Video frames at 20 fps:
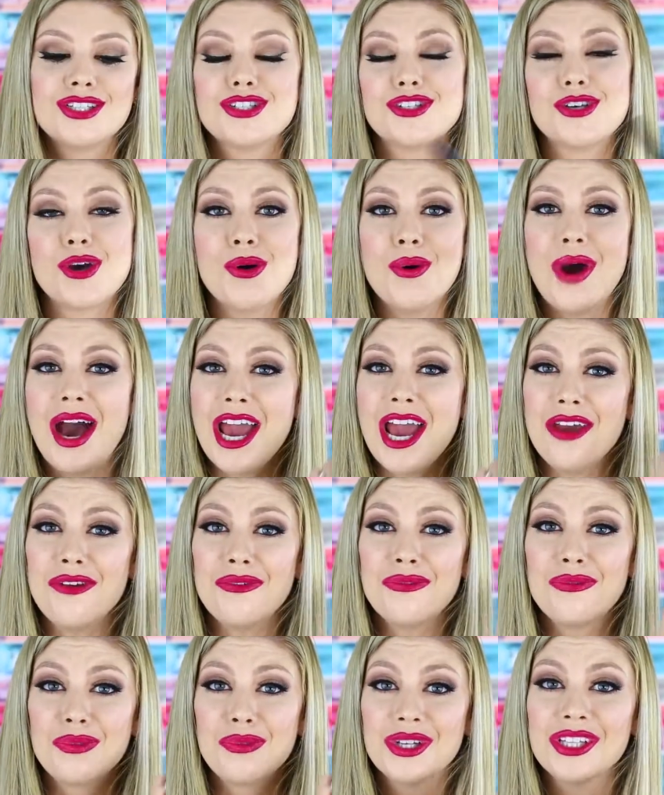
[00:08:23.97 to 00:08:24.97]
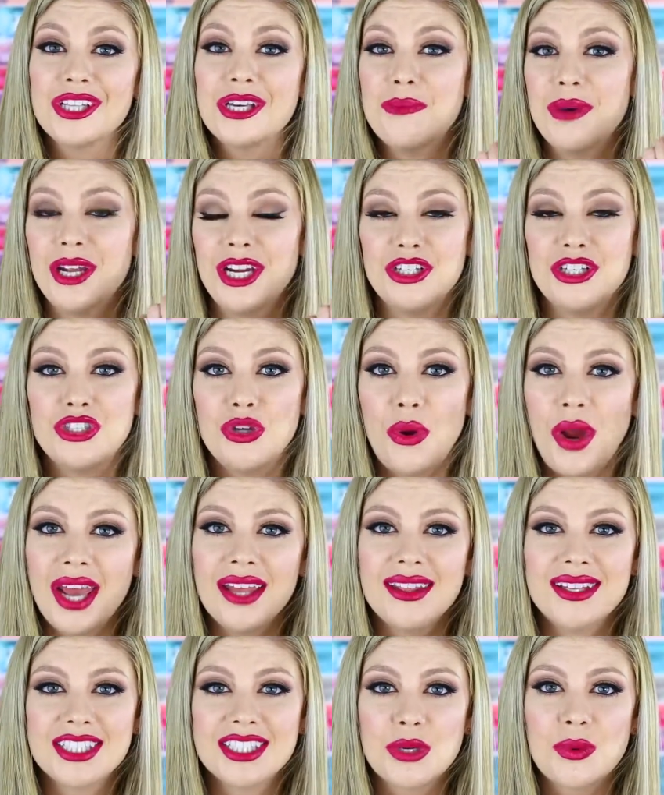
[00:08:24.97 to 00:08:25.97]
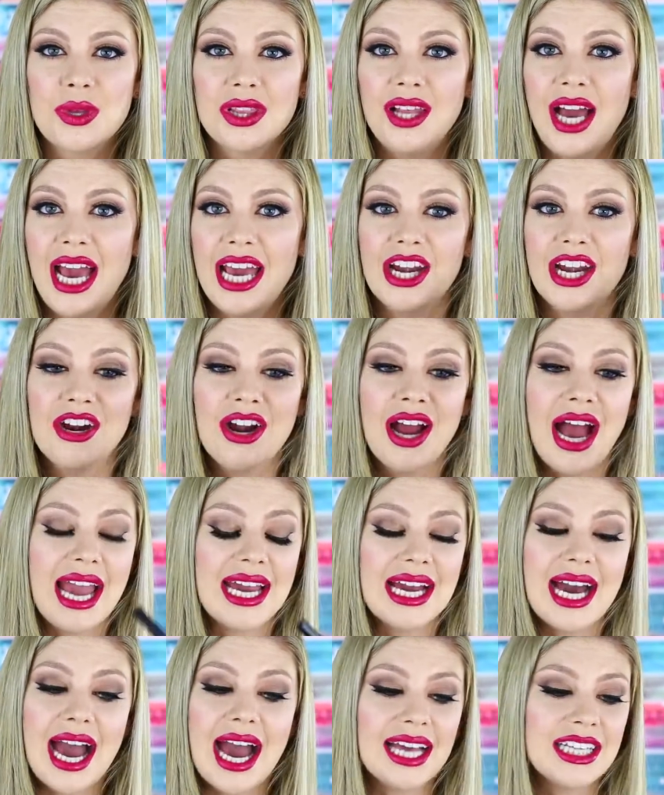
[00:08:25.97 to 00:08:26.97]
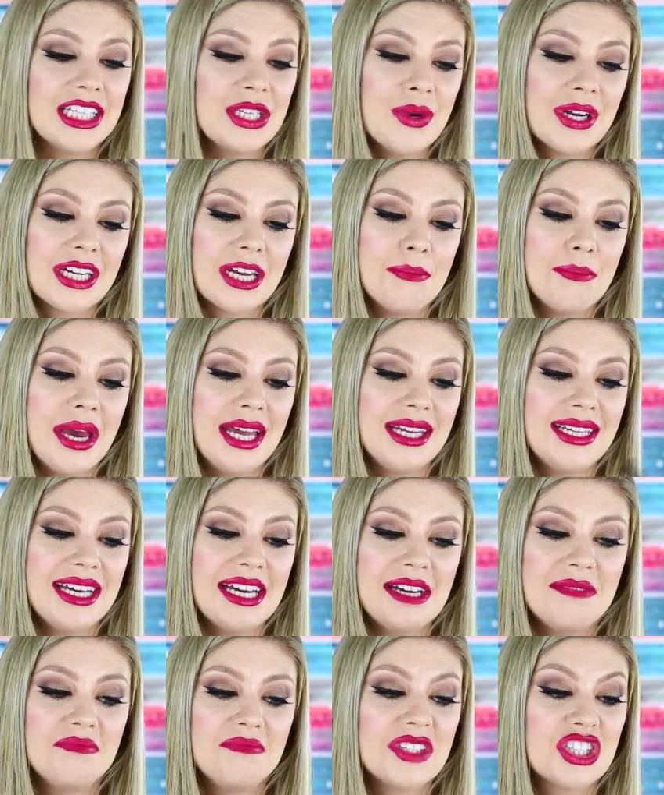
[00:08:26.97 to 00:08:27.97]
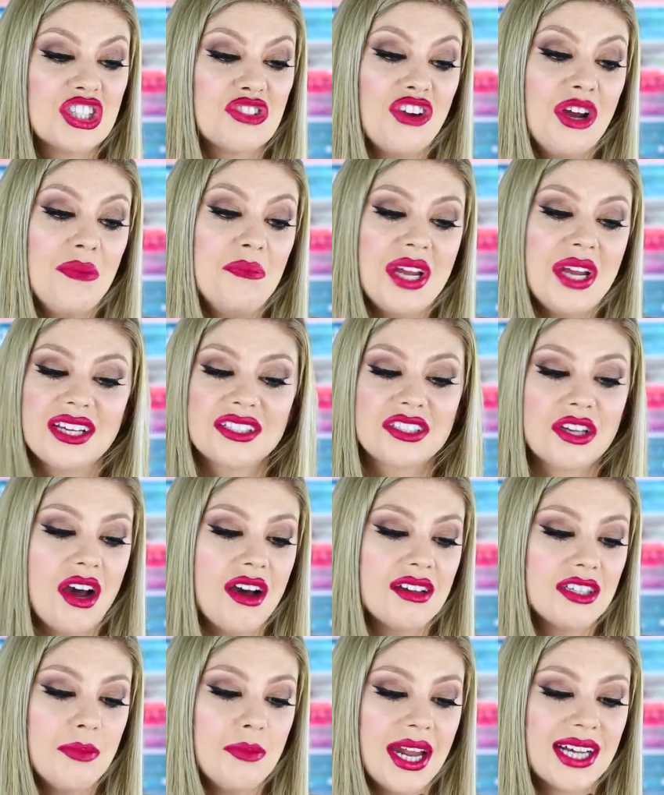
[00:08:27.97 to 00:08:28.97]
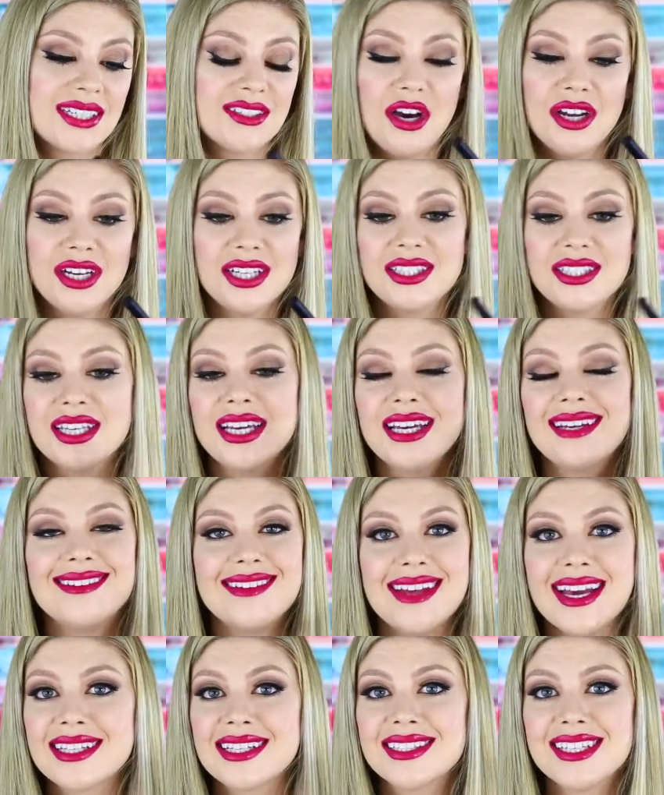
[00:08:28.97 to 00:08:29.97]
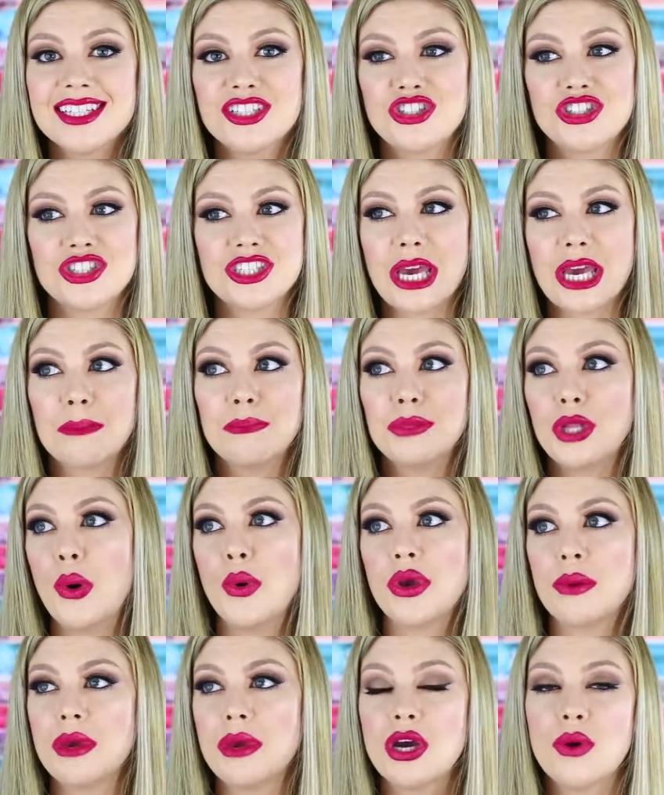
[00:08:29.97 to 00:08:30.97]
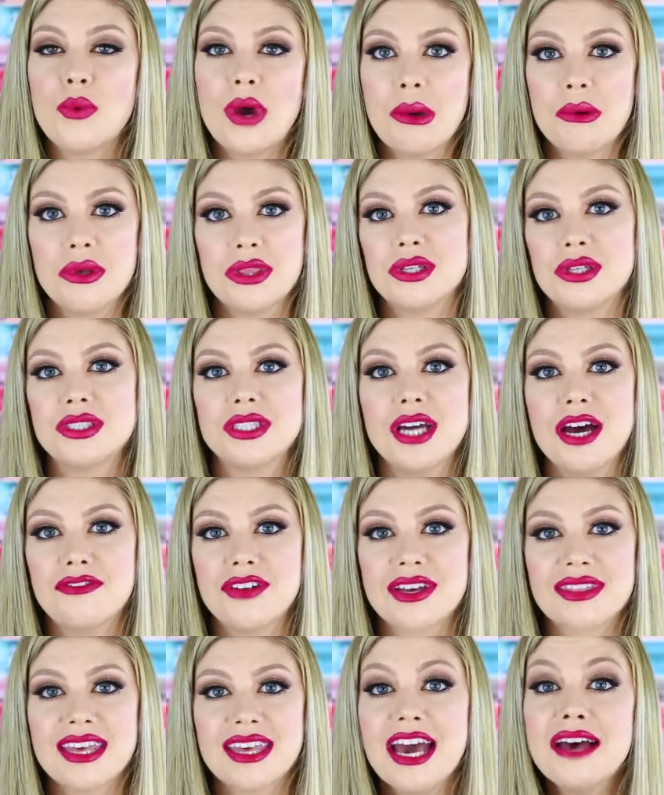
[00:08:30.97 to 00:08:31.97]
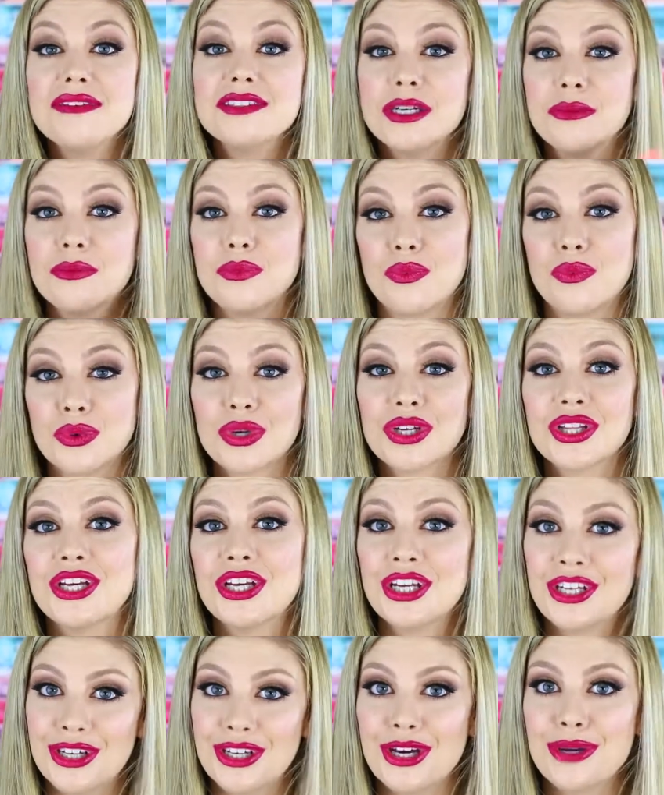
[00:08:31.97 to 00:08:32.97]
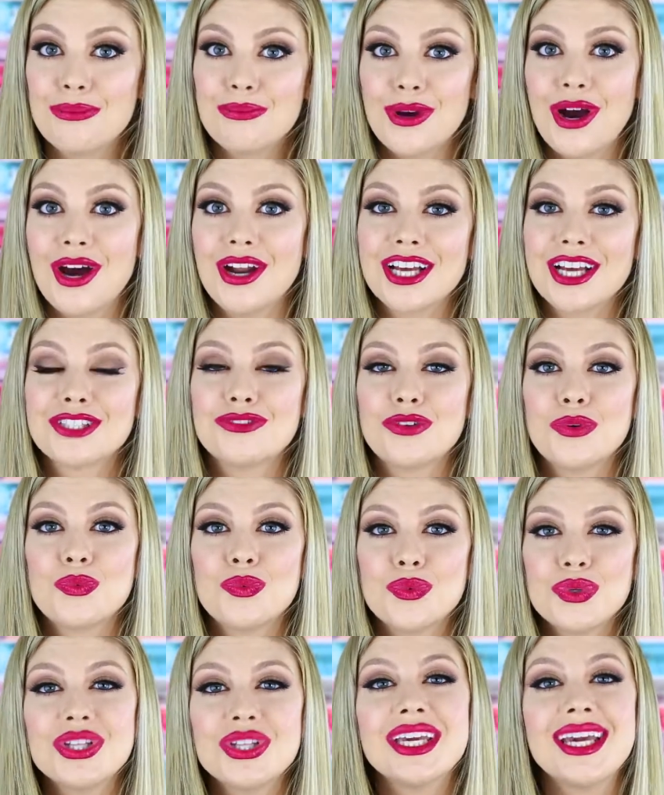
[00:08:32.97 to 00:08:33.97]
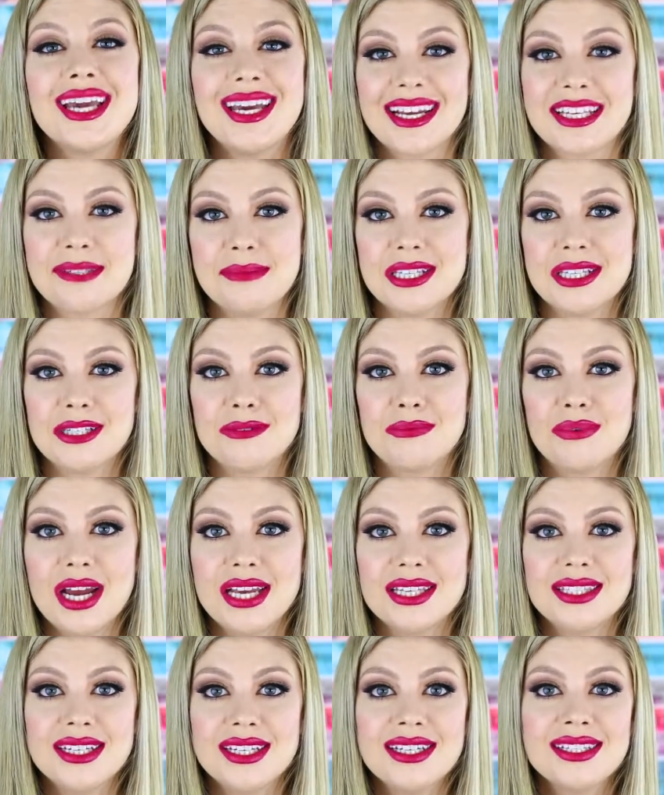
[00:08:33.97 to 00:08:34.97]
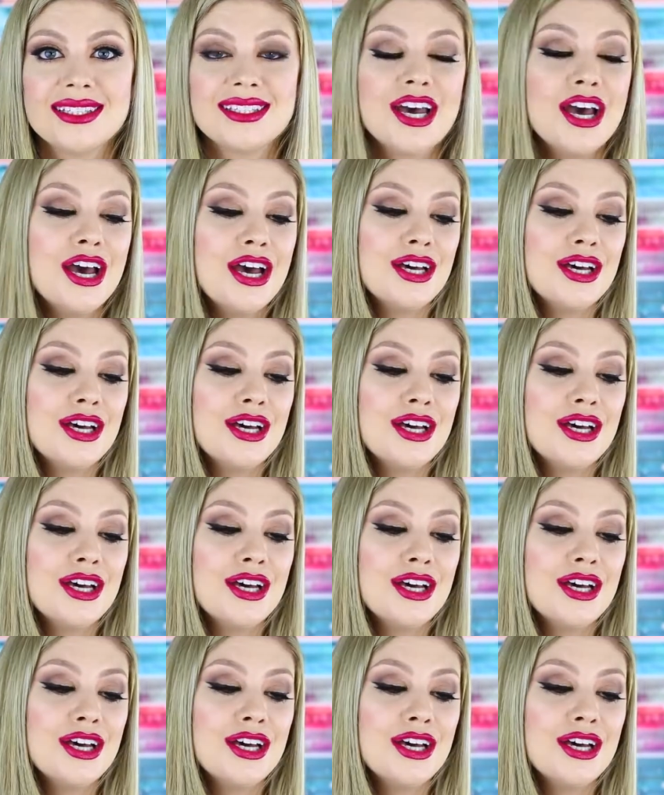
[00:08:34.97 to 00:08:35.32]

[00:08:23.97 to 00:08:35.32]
So I have really been enjoying this liquid liner. I highly recommend it. It's from NYX Cosmetics. Honestly, NYX is just like blowing me away with their stuff. Like, they have some really good products for really inexpensive prices.